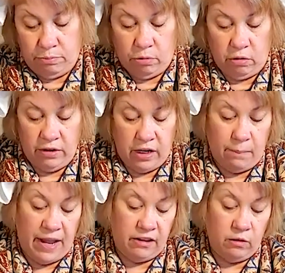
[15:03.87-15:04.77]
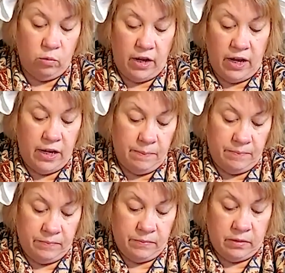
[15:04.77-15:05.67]
Pull him out of the
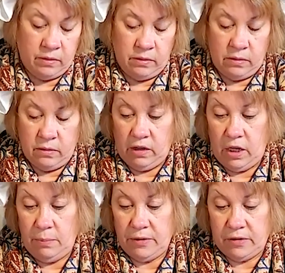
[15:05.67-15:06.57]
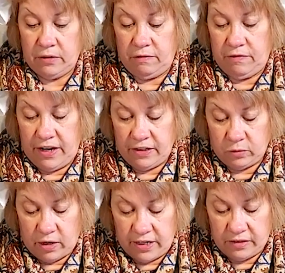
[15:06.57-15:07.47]
way. Keep his little
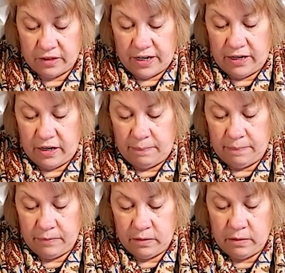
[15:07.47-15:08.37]
face right side up.